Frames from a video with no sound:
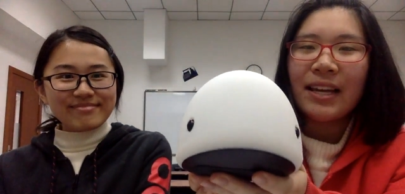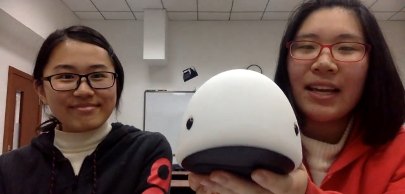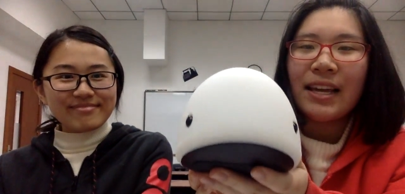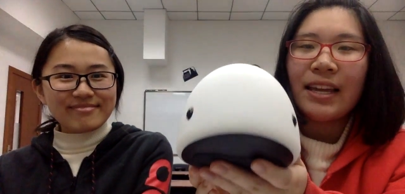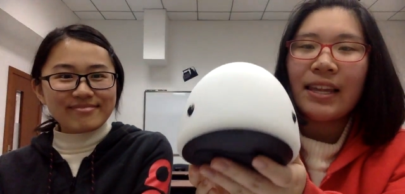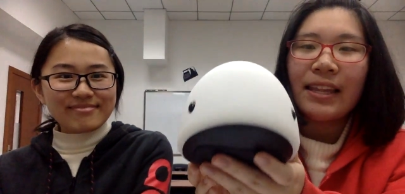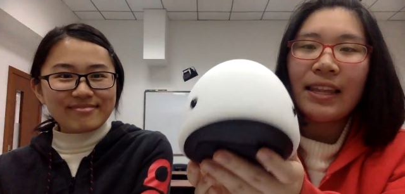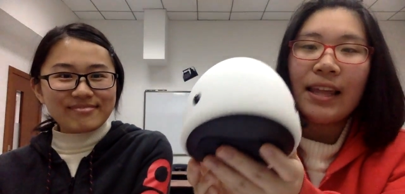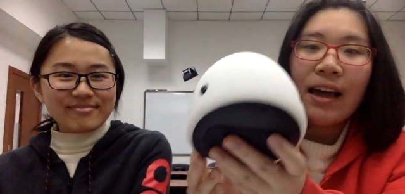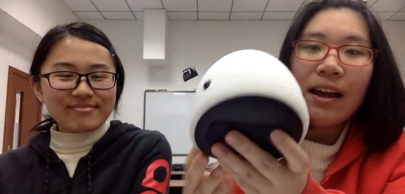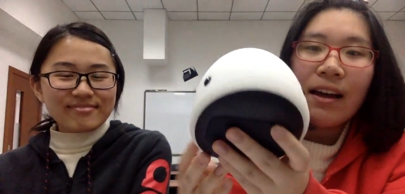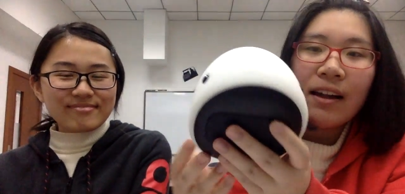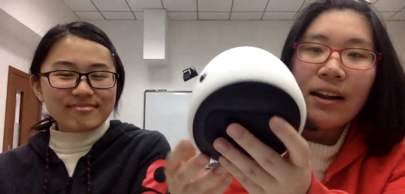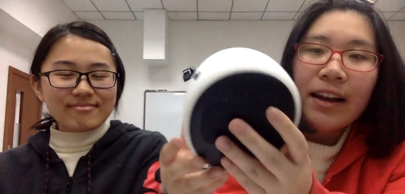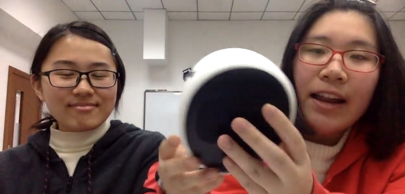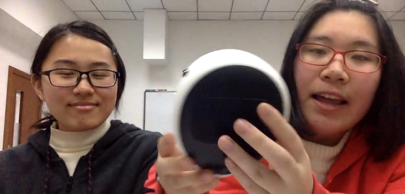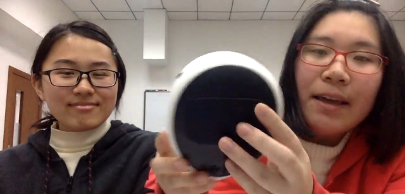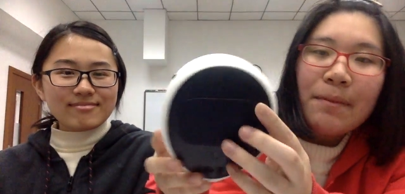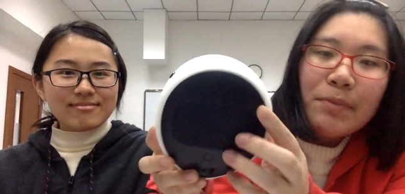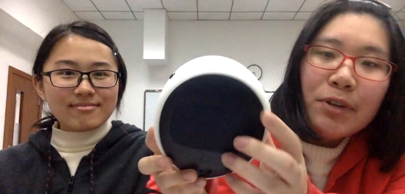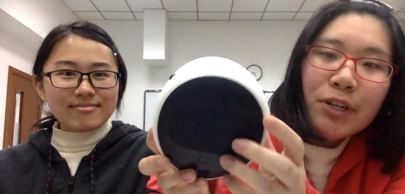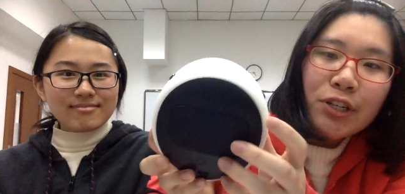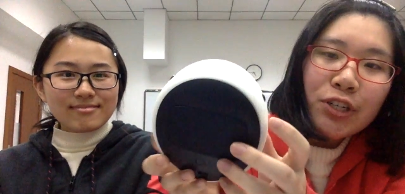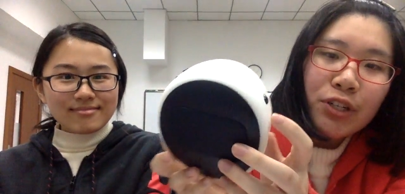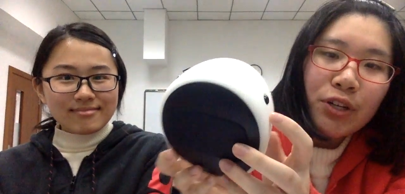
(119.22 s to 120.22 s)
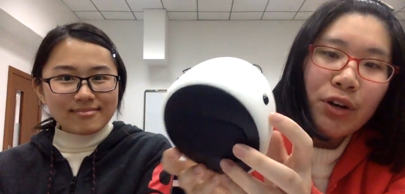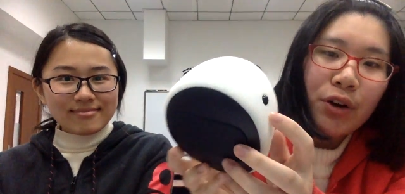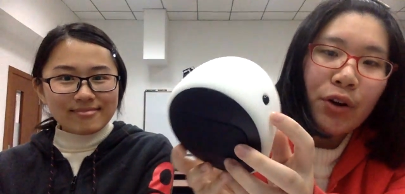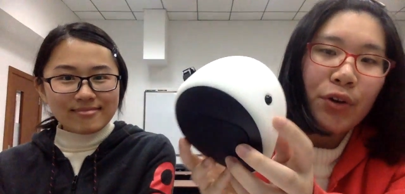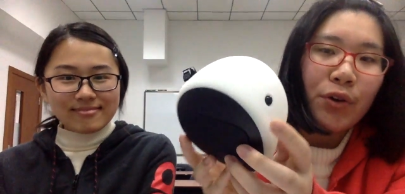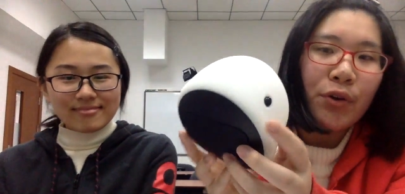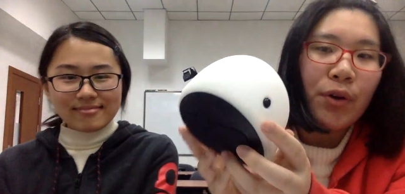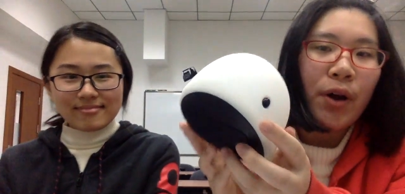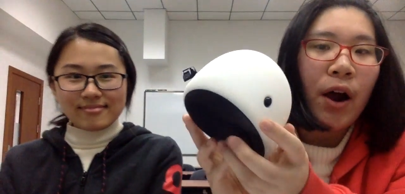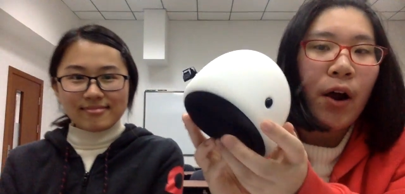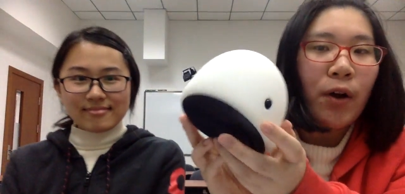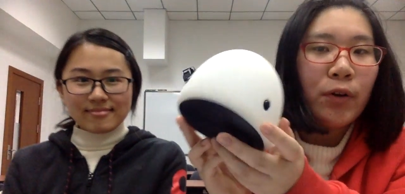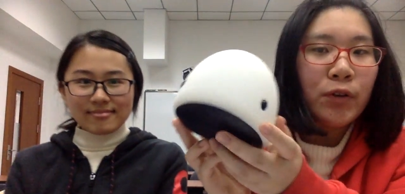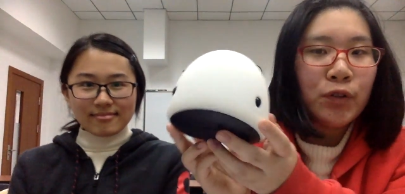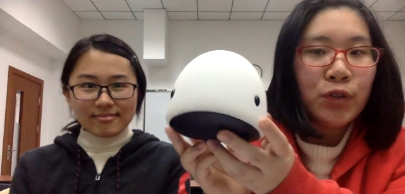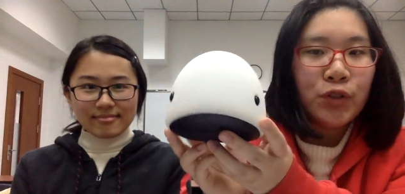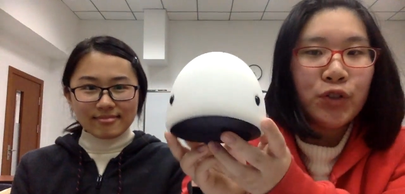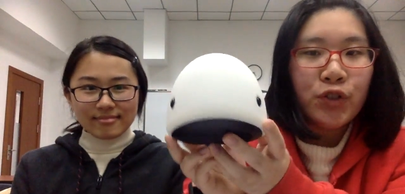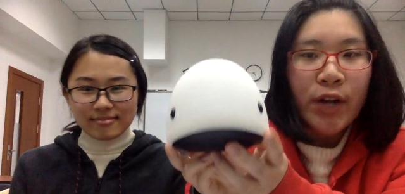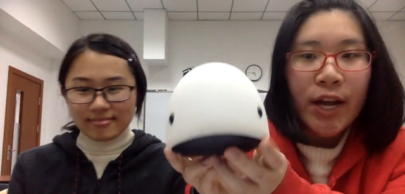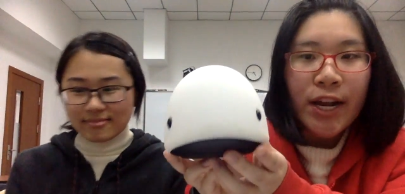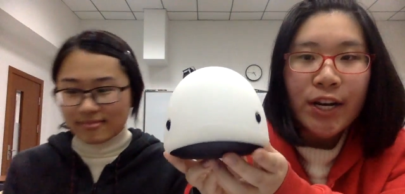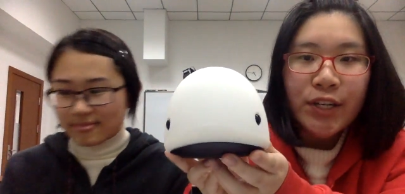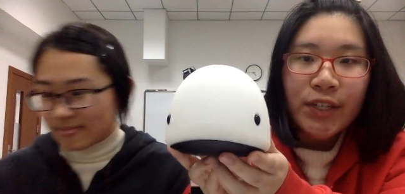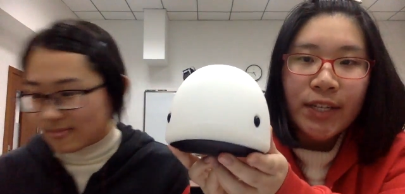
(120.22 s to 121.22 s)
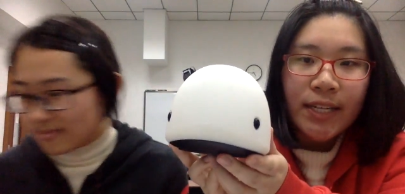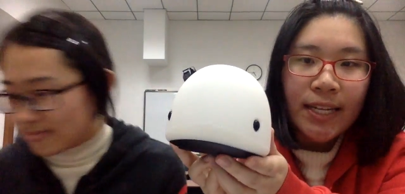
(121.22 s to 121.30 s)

Speaker 1: Now let me show you how to change